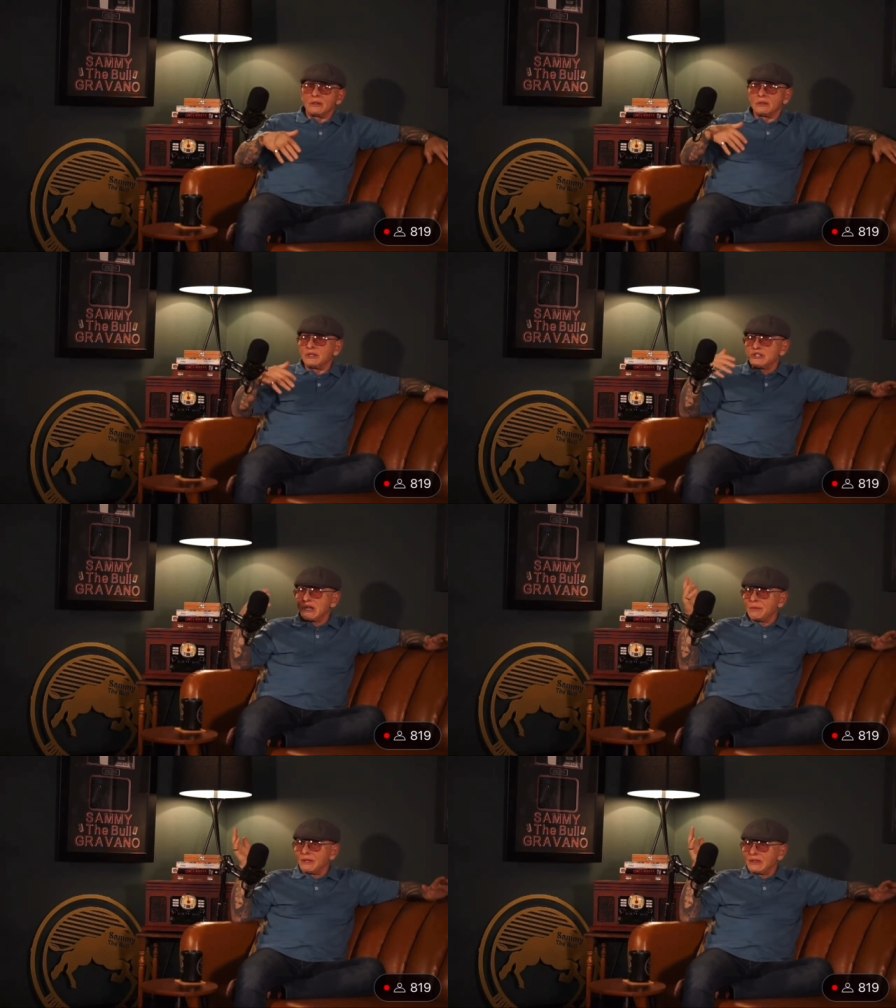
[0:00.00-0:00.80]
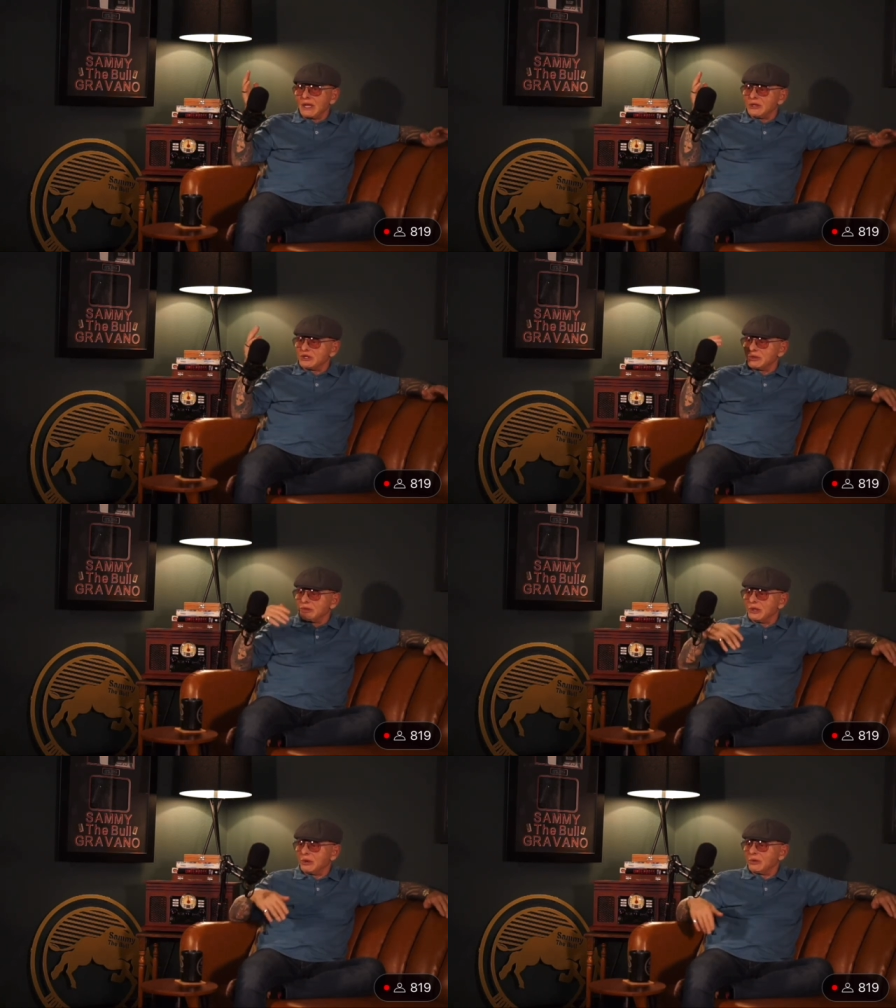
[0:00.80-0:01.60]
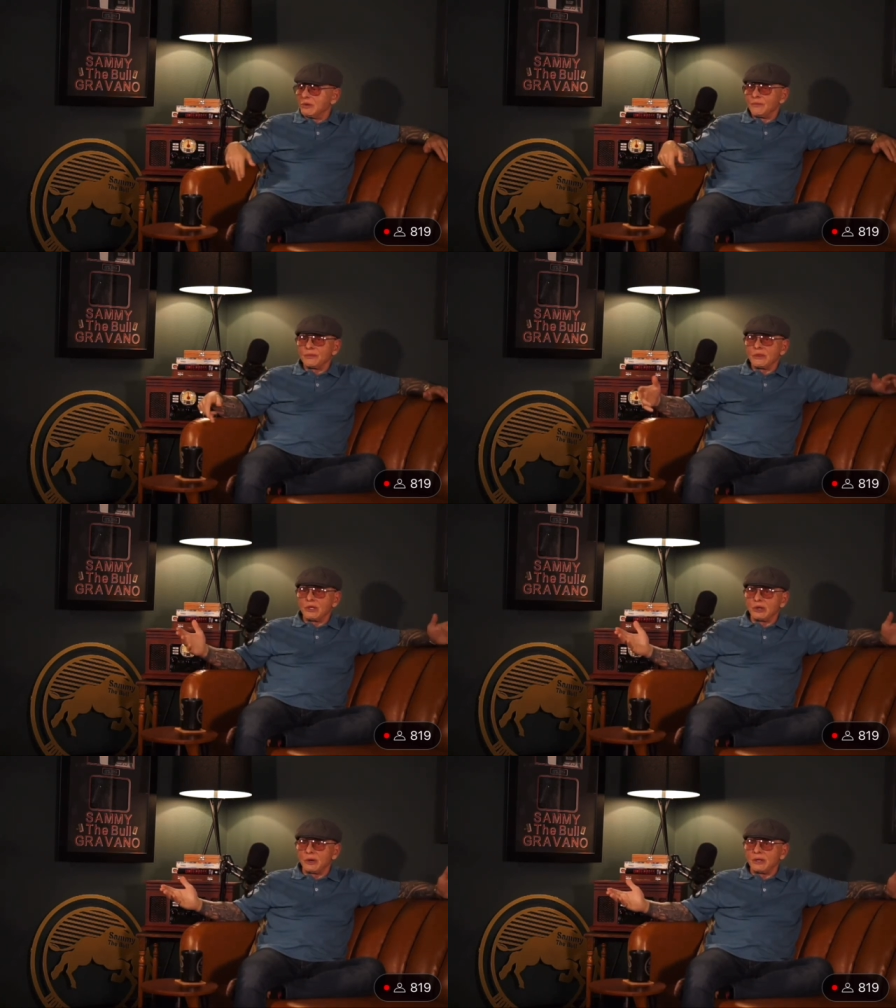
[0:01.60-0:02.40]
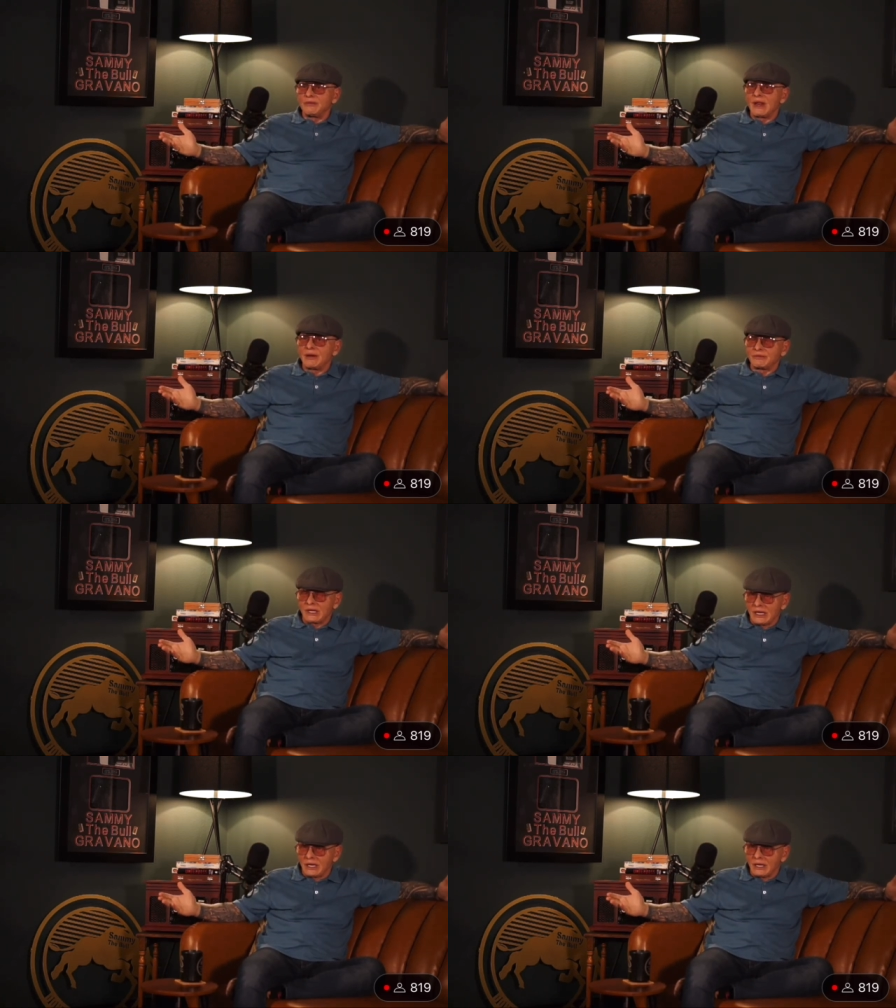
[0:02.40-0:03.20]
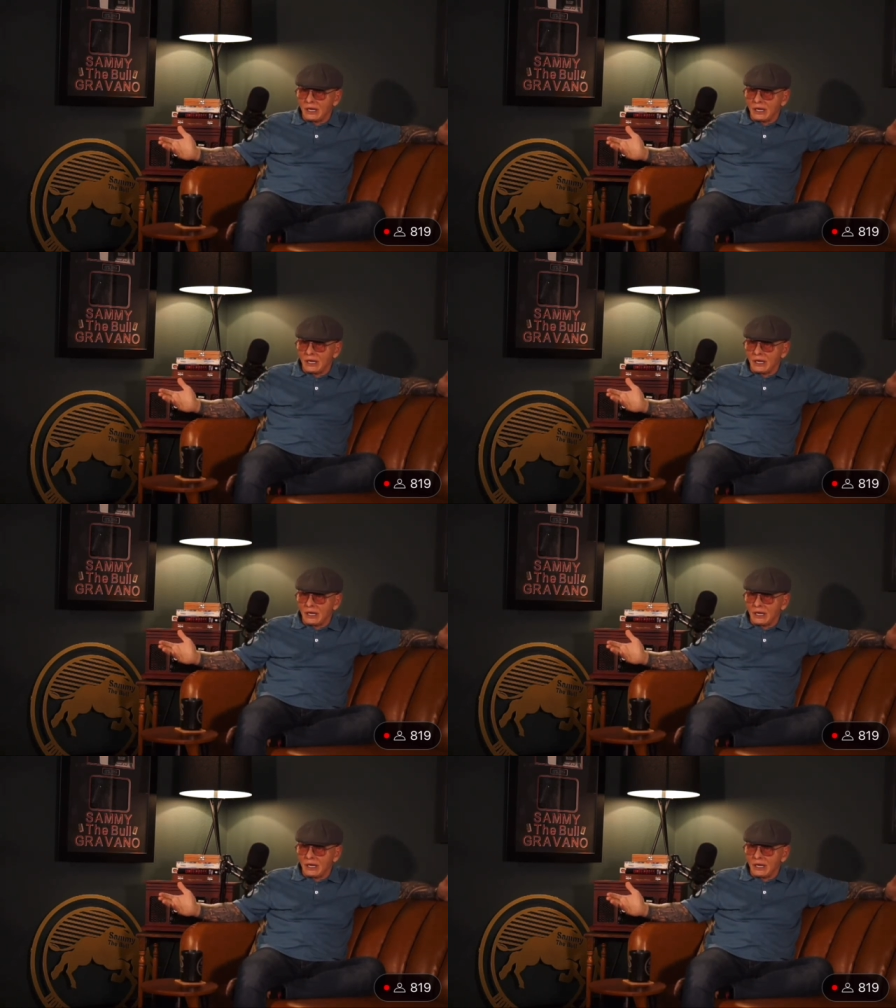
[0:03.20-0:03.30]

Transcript: Legitimate things you do, you don't even have to kick up.